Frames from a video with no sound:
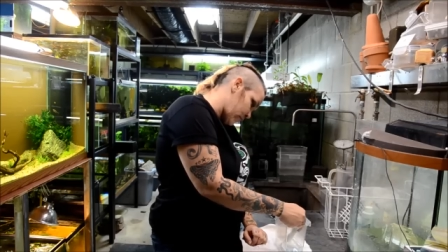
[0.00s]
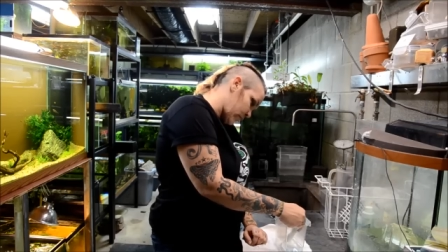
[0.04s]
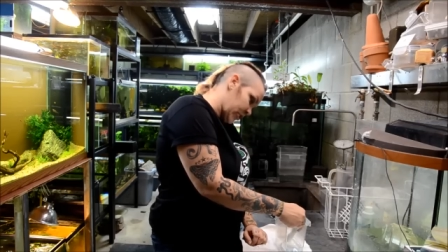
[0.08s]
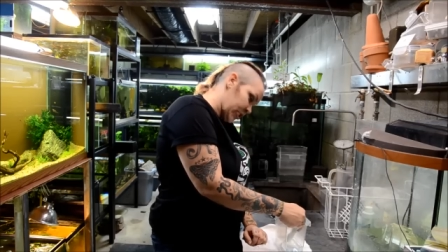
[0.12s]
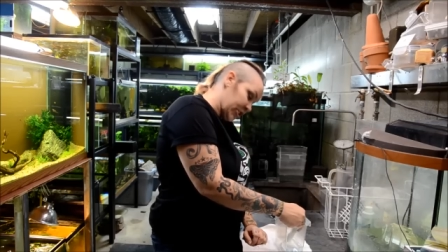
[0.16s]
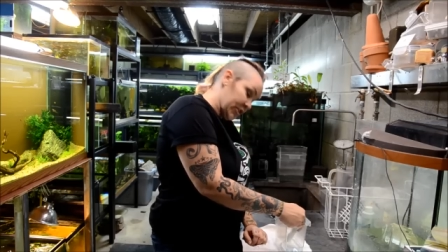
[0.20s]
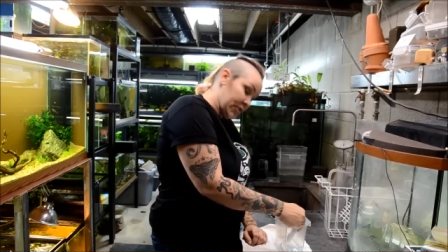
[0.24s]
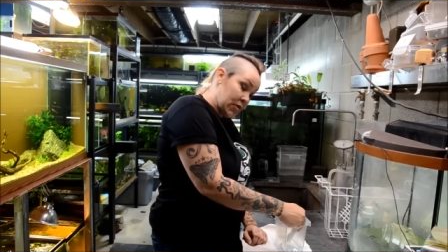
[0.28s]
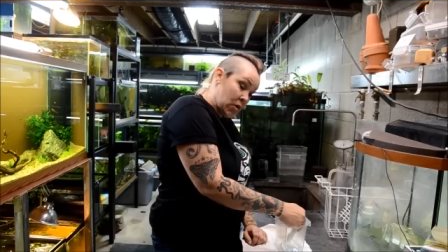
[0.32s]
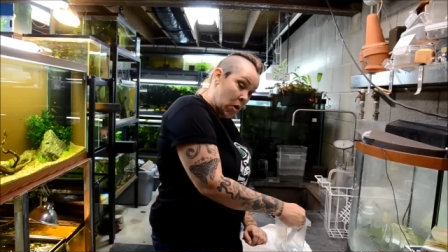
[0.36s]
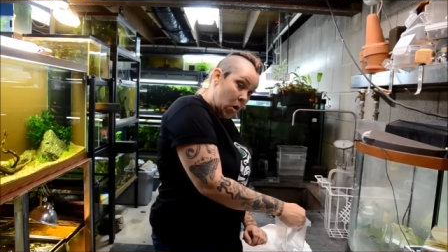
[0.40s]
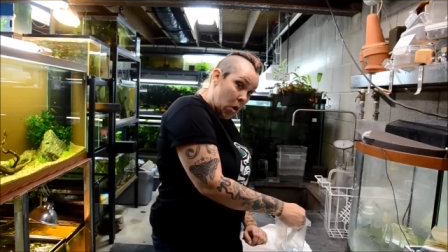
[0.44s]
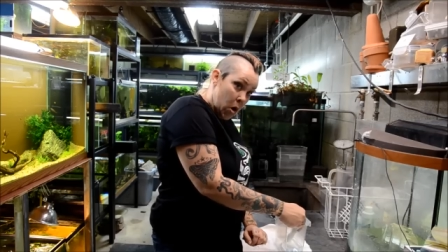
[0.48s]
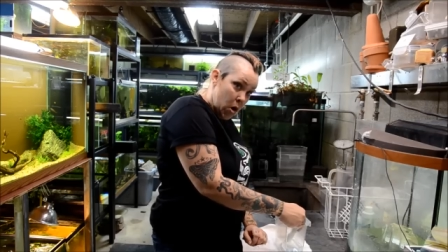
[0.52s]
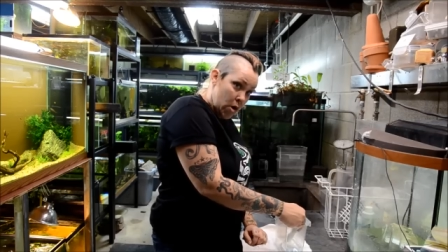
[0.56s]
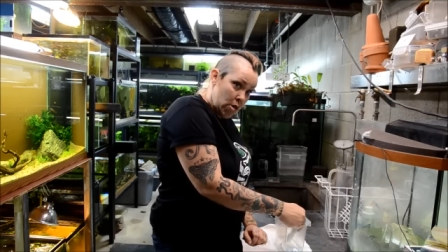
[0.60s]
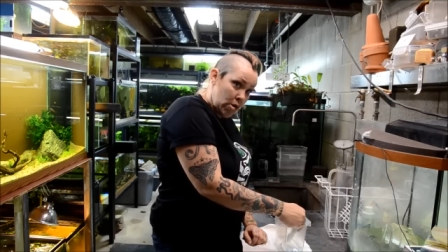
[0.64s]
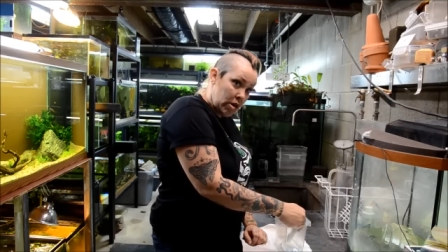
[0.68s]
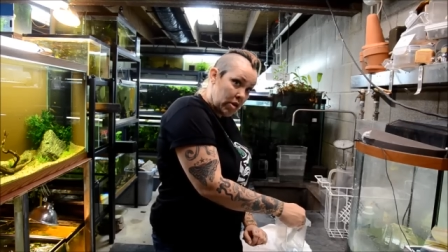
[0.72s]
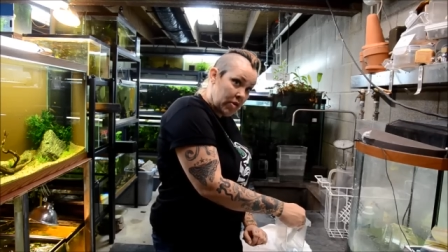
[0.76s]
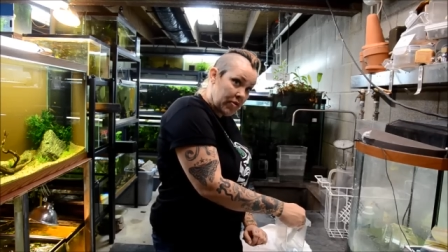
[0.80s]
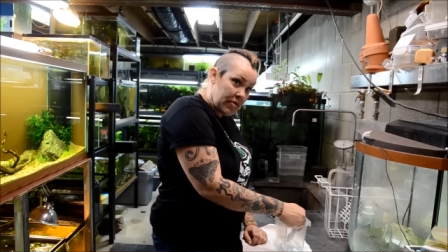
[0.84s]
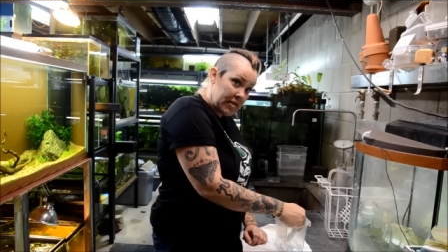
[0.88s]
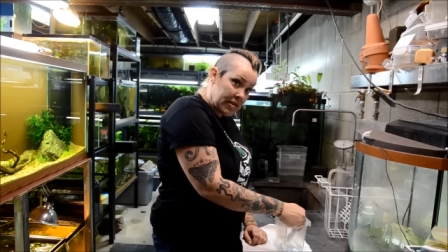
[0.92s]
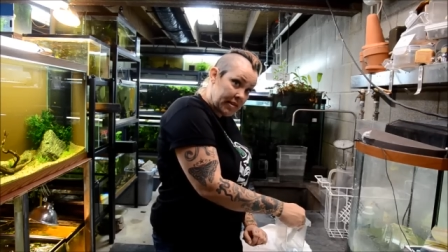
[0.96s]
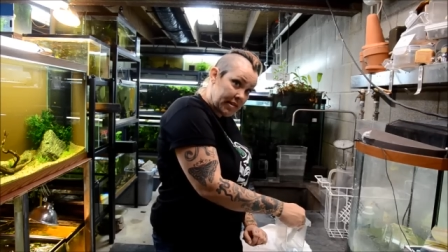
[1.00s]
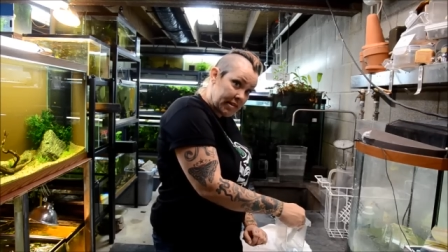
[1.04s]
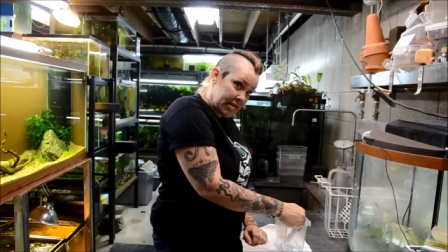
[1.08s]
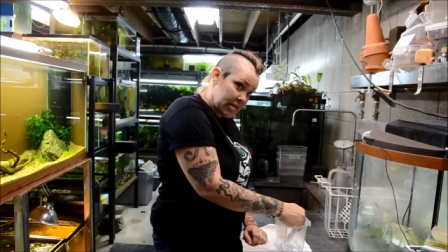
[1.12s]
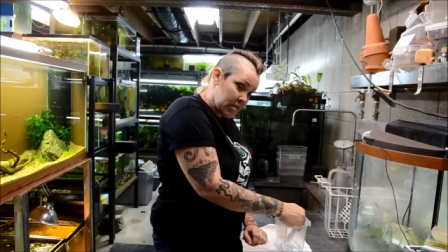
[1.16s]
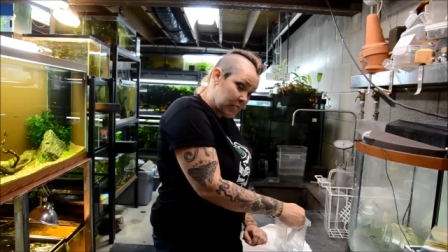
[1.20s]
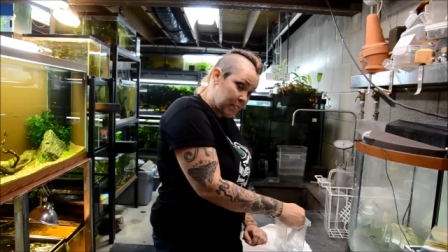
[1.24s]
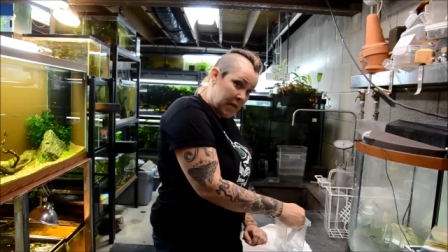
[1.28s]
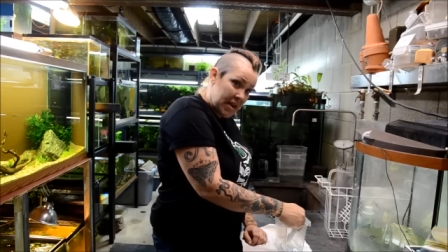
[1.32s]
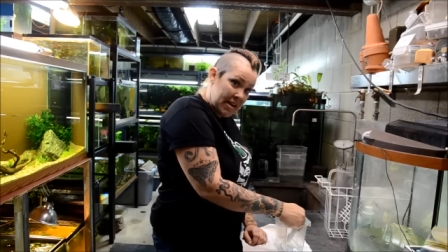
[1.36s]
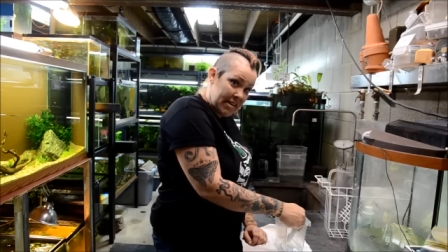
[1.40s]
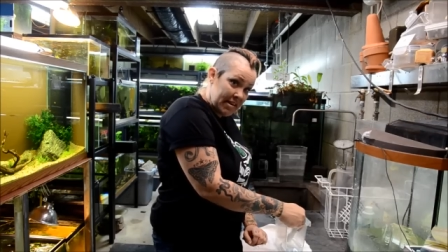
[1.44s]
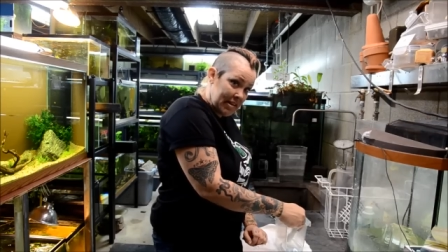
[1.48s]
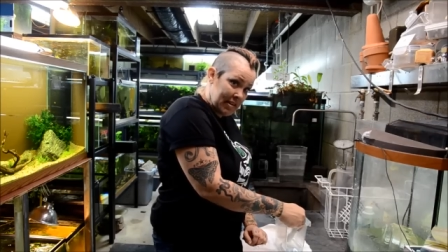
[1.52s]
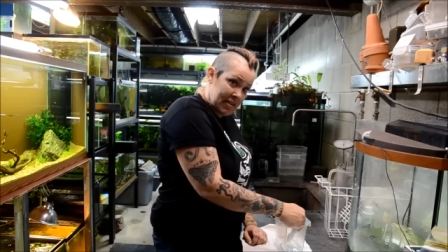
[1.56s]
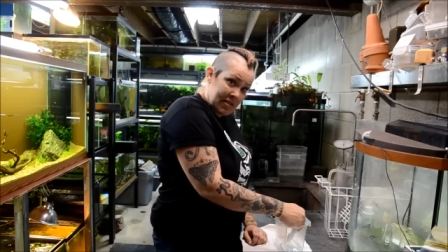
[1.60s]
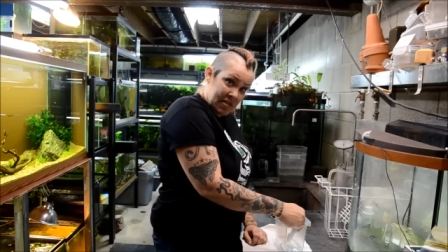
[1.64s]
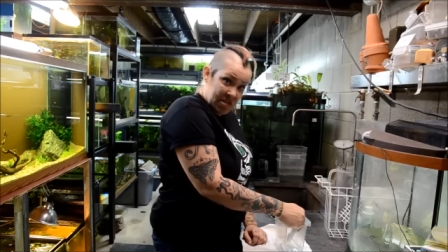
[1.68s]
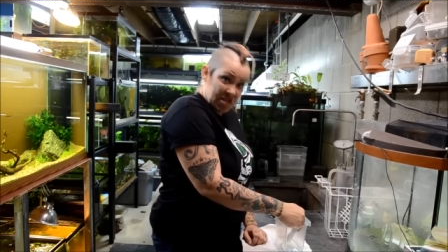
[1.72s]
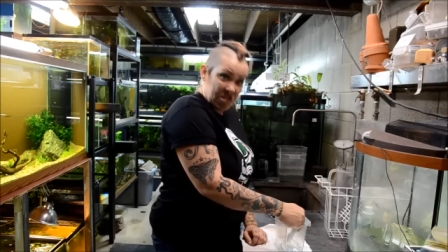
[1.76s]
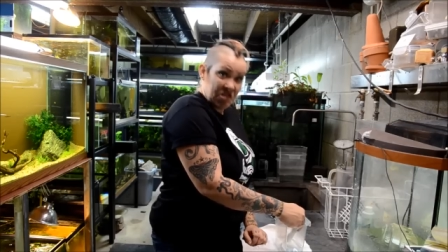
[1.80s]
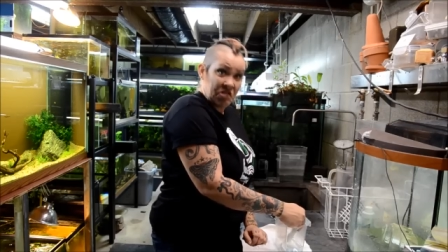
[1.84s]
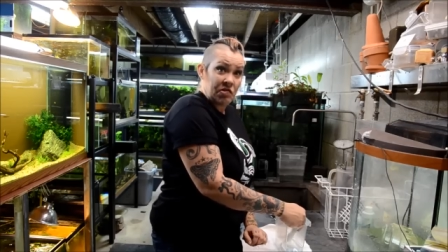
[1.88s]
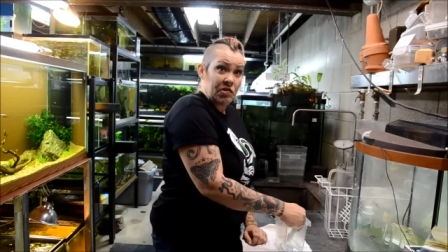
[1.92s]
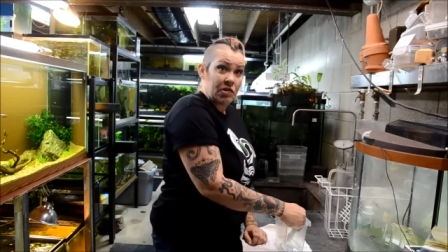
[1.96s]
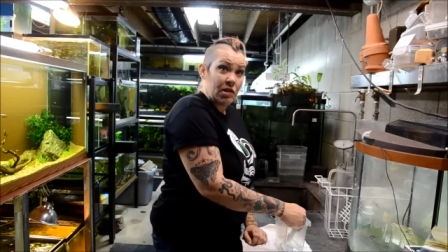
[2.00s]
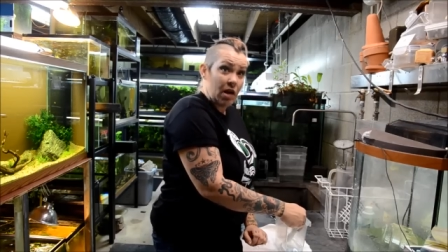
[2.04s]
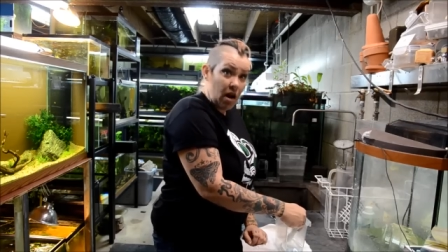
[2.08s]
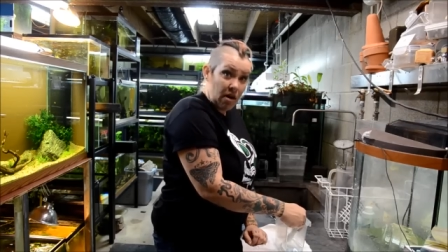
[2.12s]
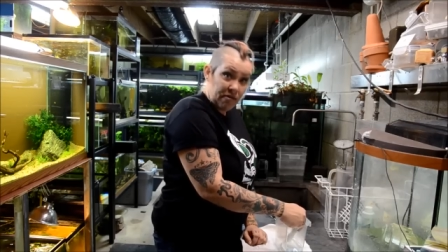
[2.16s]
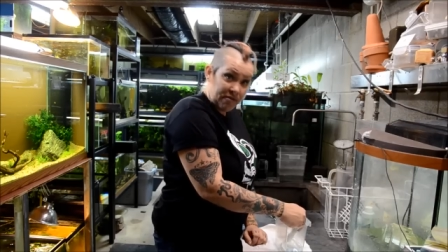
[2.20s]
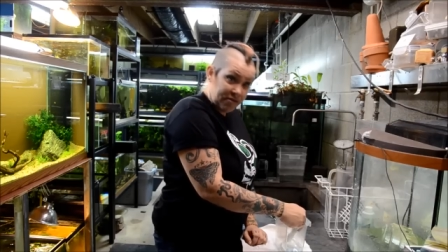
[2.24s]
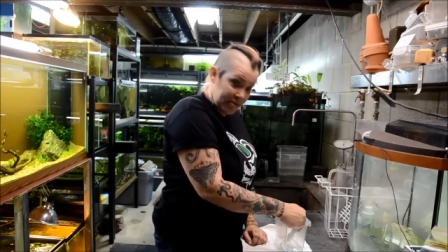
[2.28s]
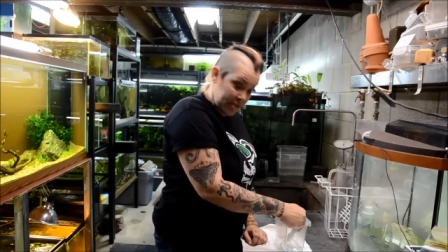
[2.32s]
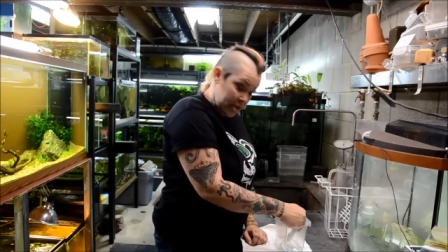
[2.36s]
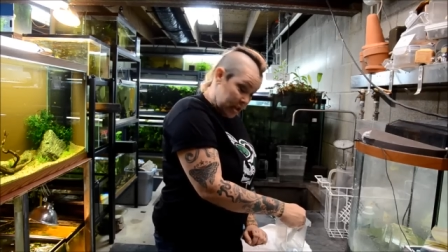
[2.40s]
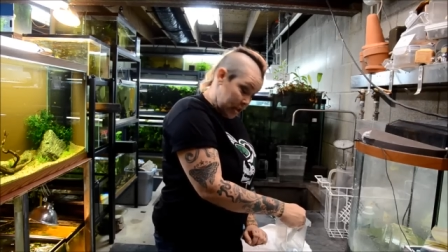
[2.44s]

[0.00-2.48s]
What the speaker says: which is all the suspended stuff